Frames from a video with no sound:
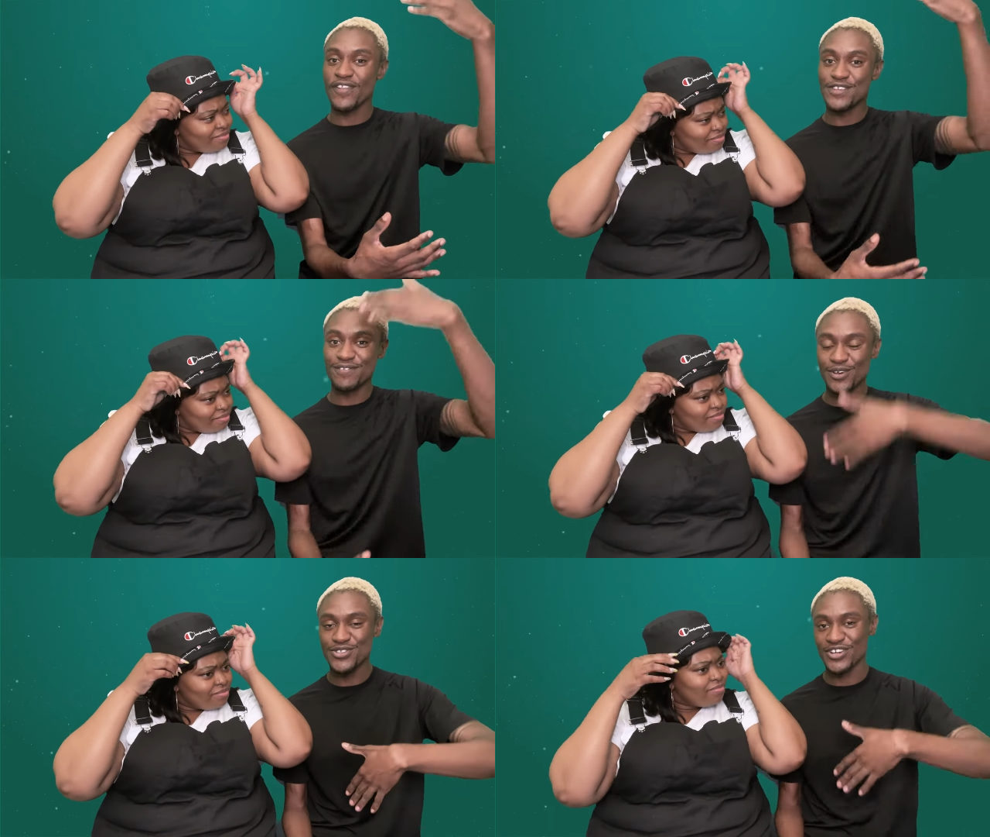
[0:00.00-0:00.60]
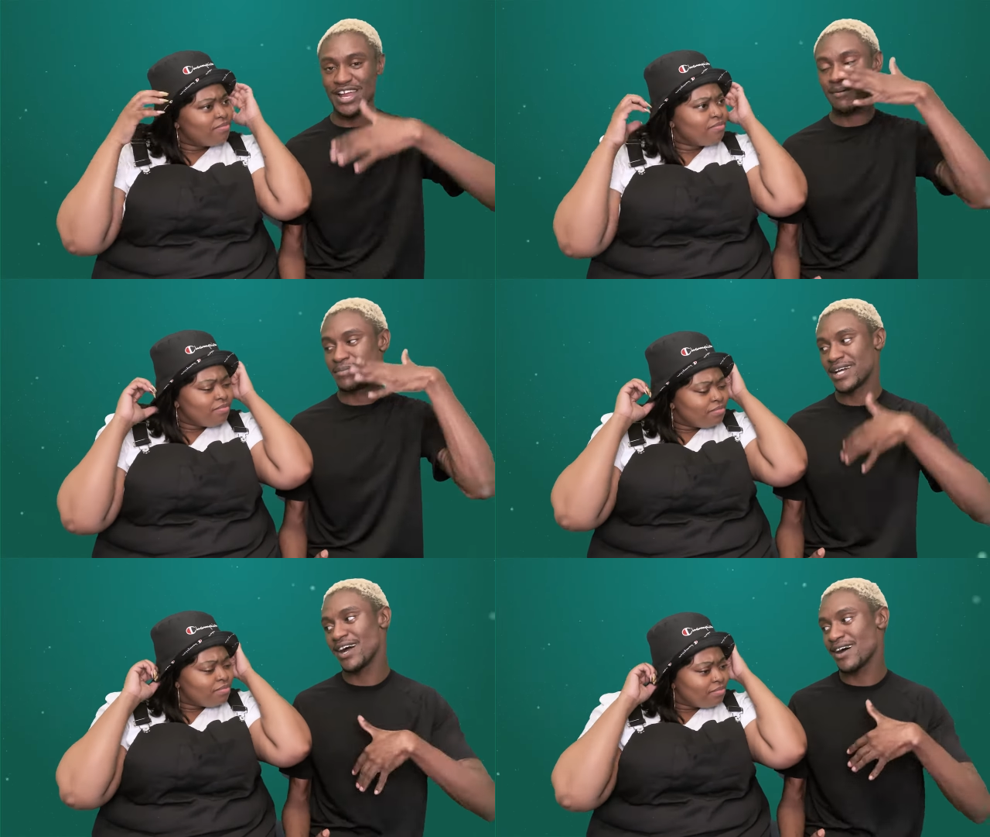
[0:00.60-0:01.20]
Speaker 1: this filter and
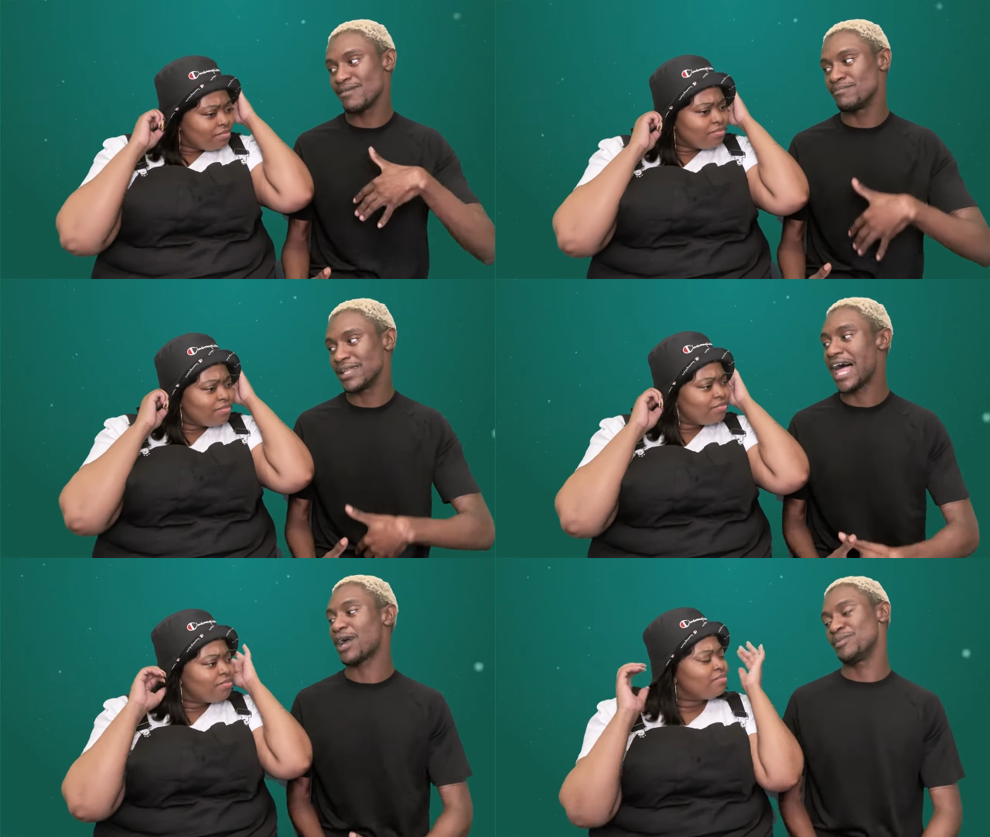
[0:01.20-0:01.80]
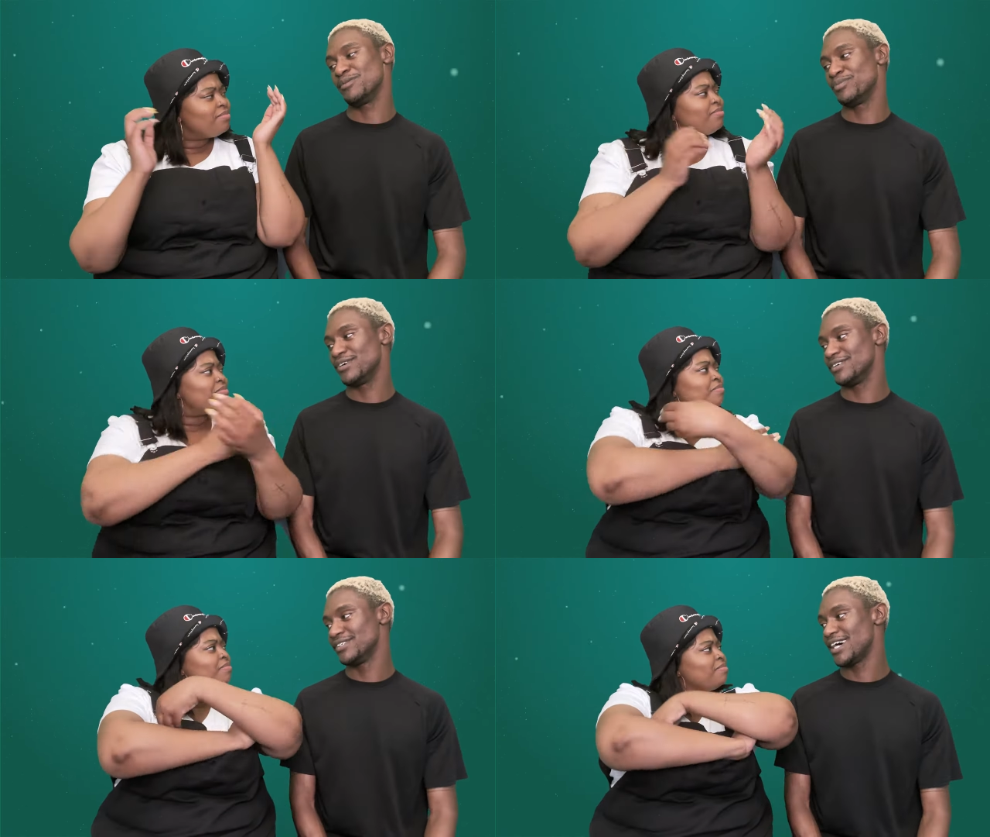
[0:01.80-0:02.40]
become black
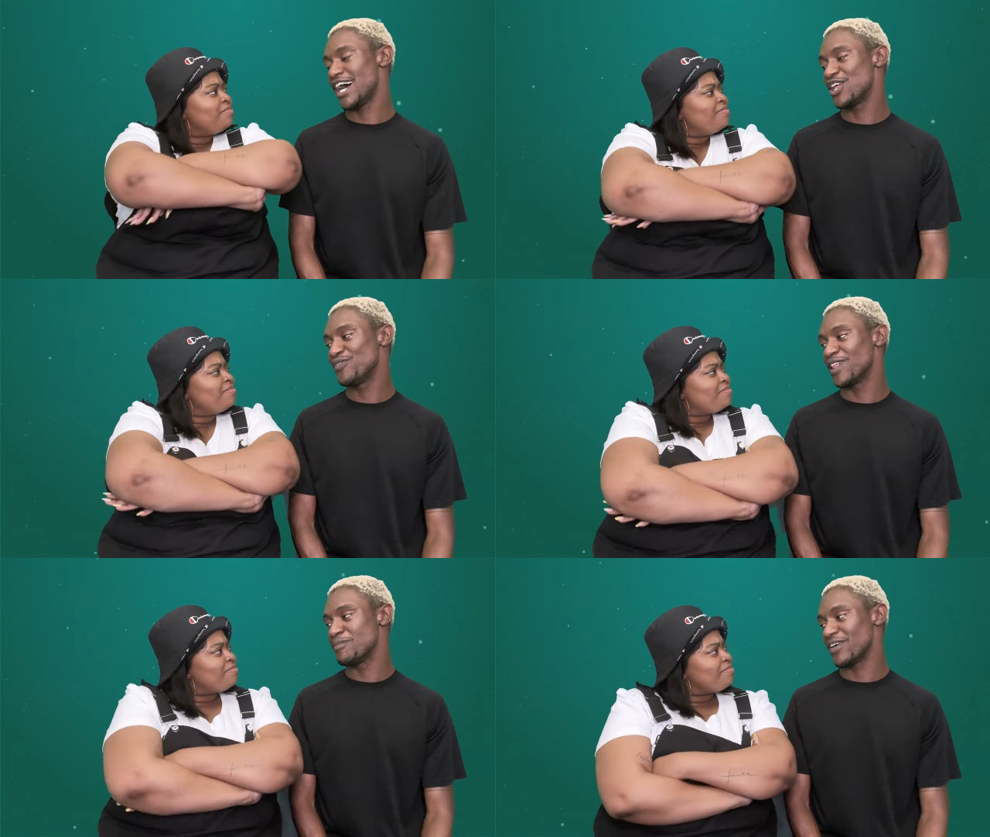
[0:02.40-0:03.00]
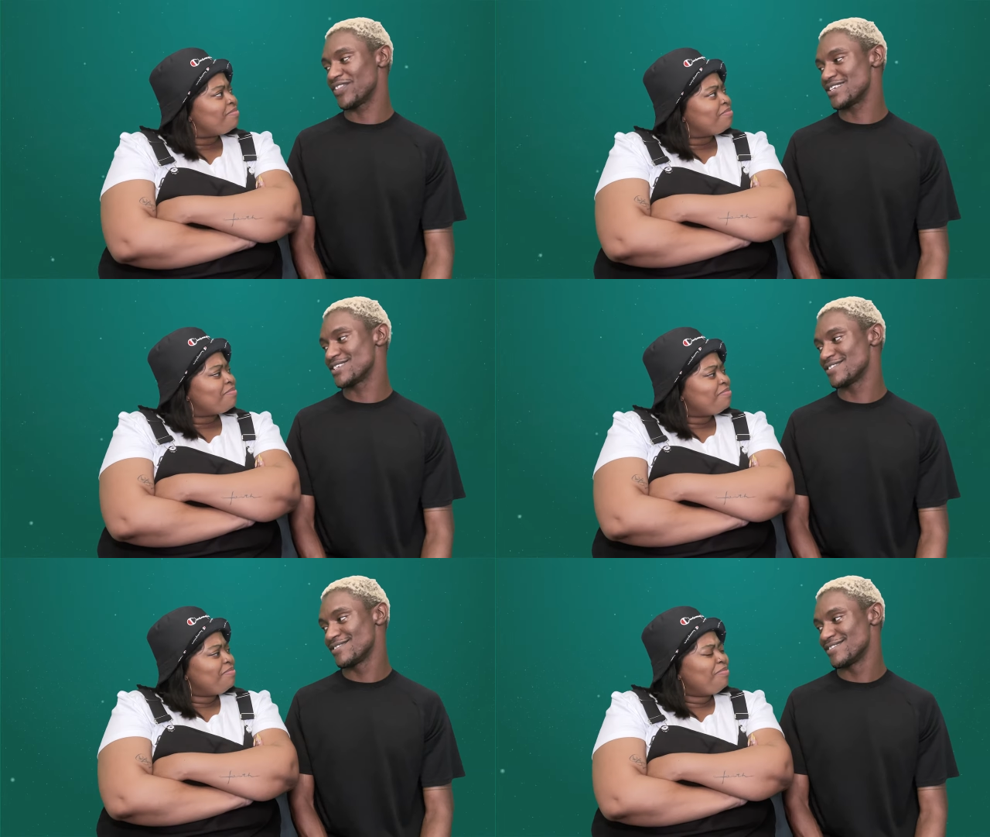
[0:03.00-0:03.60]
people. How do you feel about
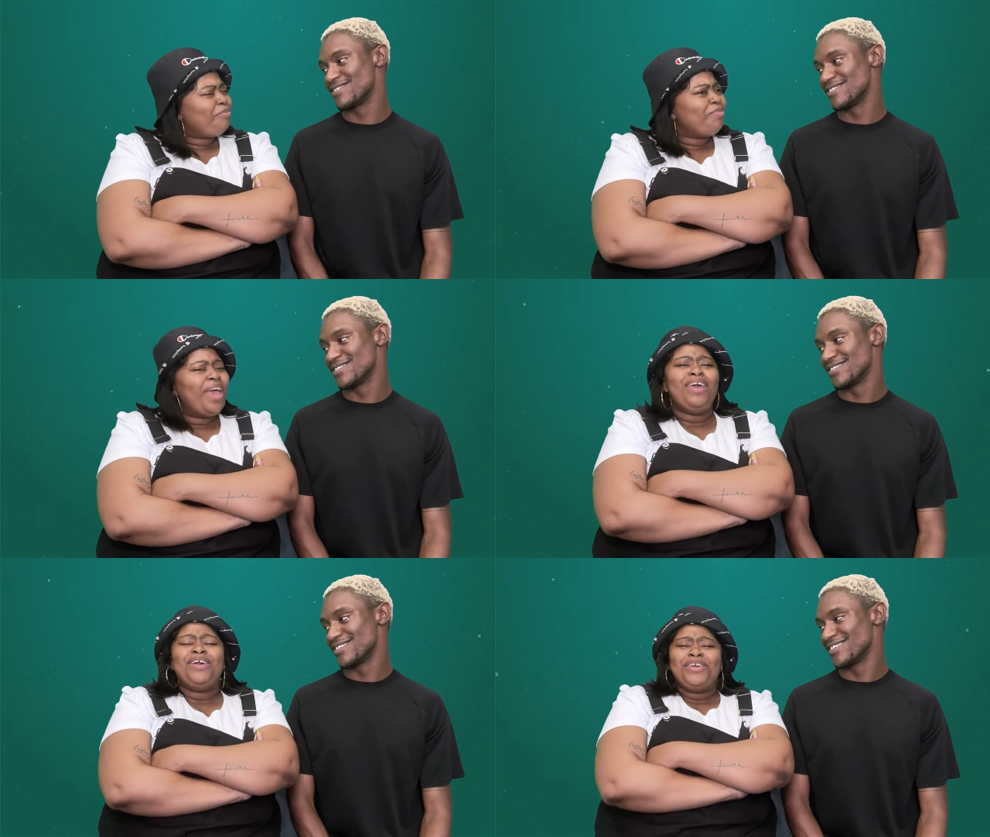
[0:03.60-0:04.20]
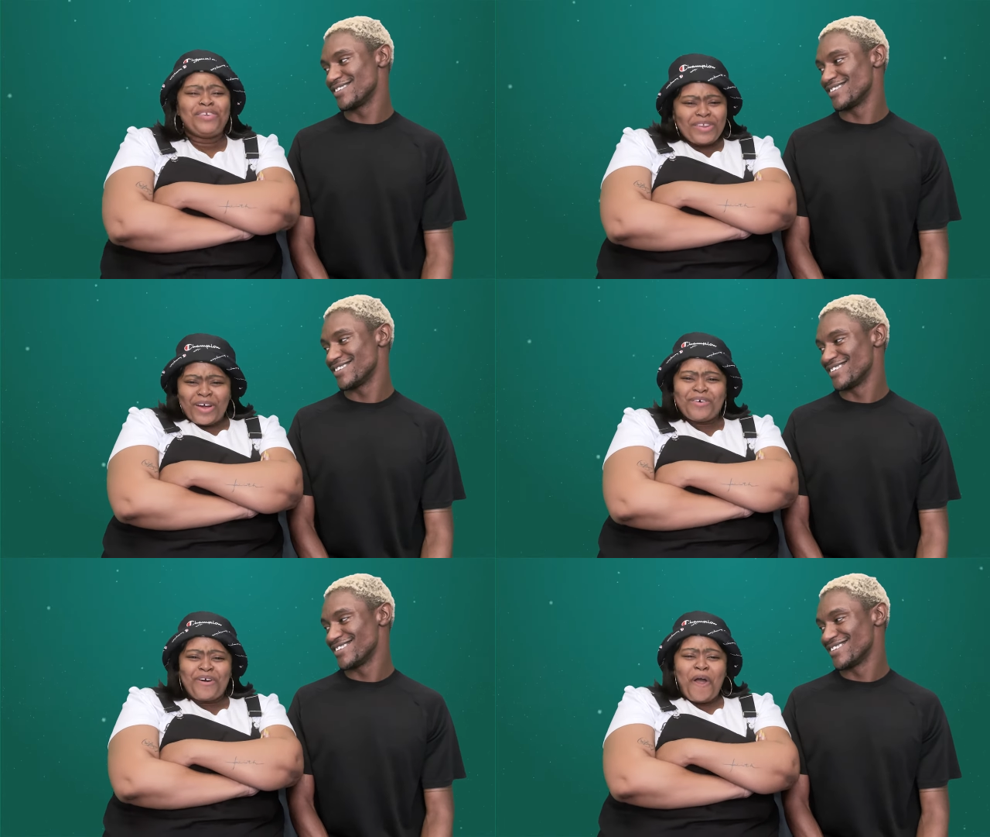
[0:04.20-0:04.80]
this?
Speaker 2: You
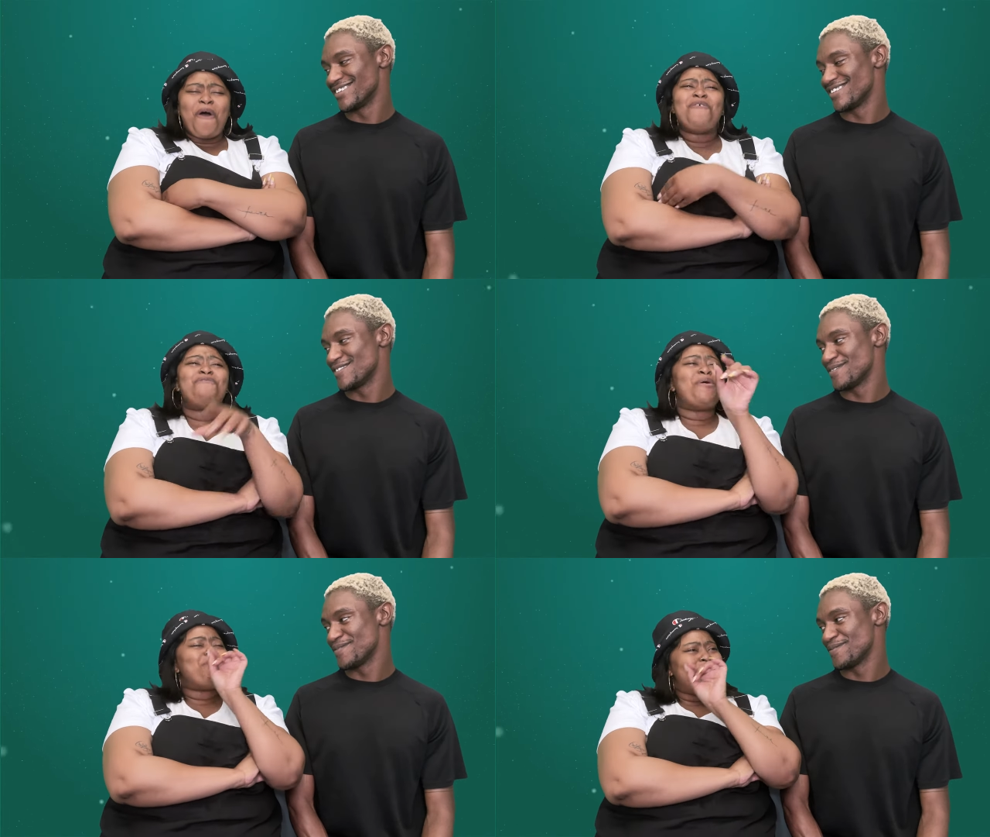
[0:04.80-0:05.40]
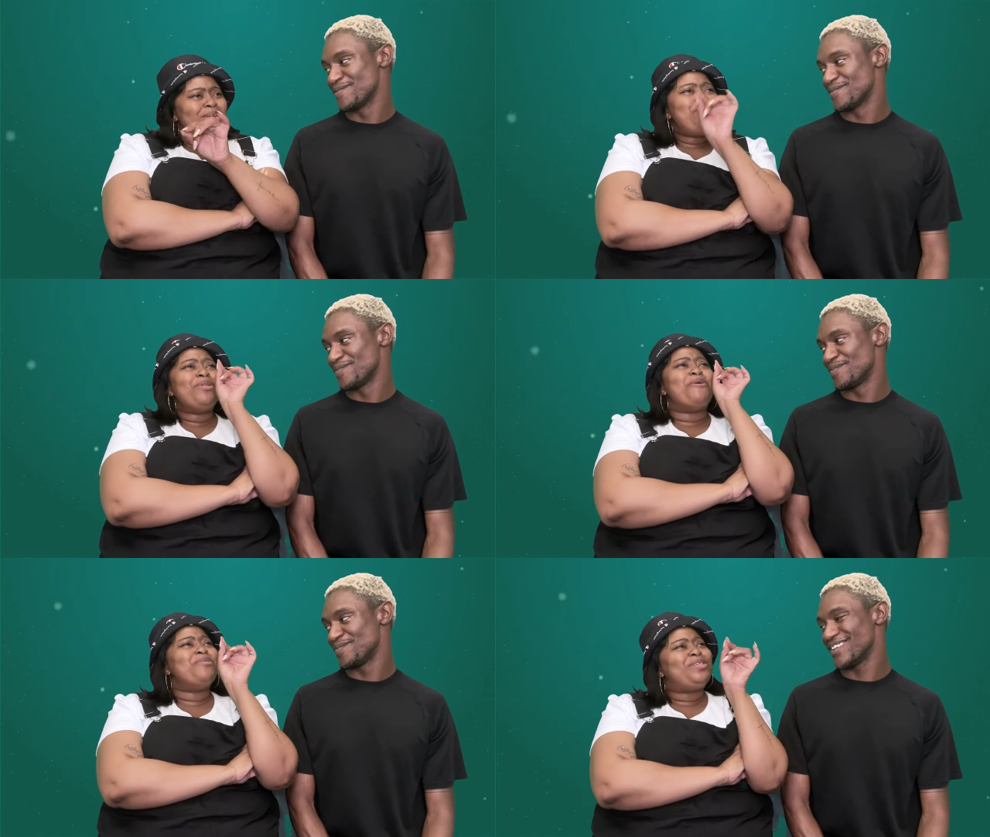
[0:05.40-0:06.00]
know, for
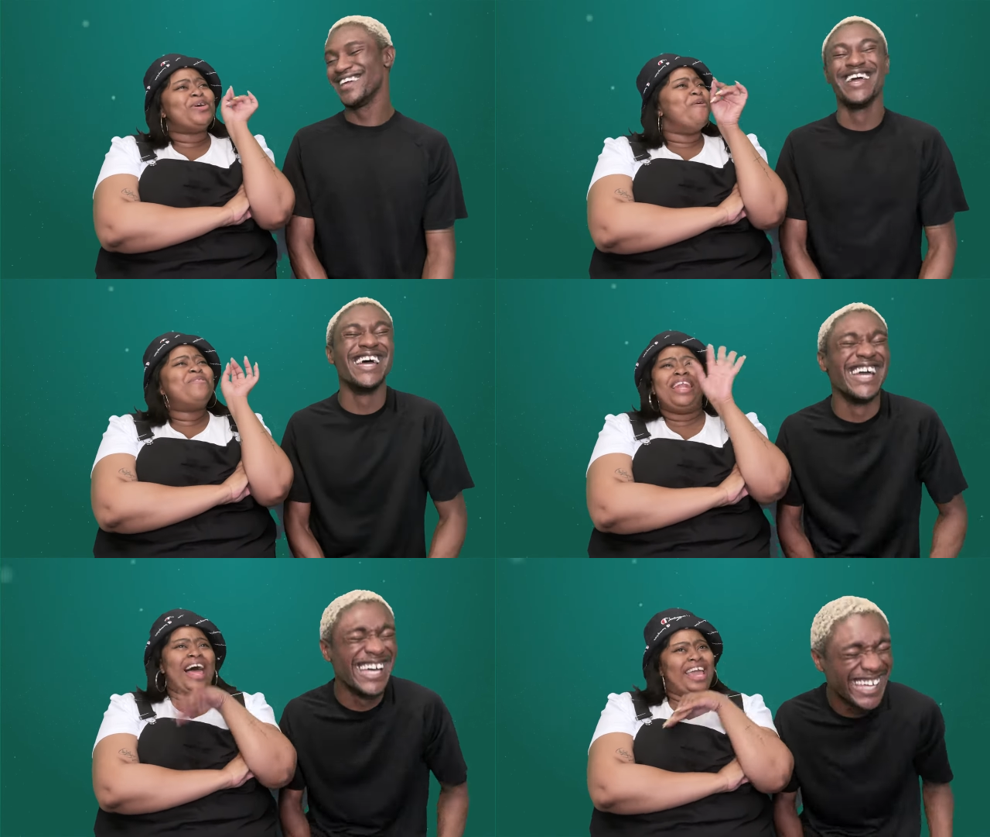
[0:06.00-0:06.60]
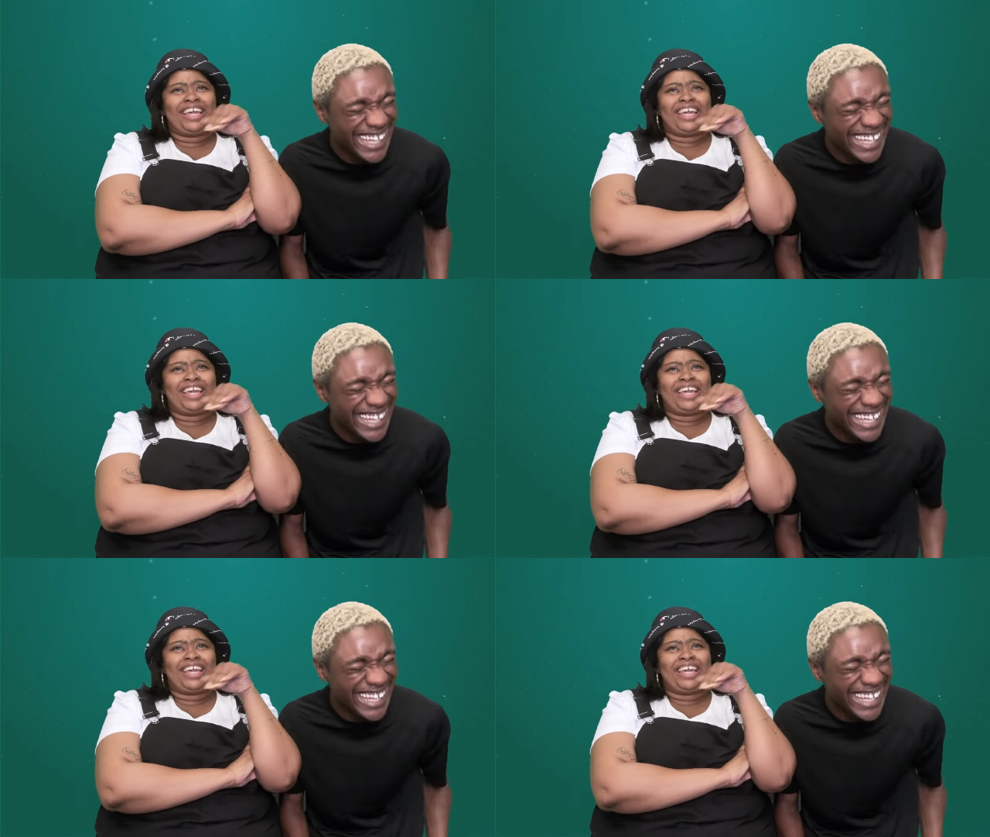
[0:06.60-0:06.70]
people who don't like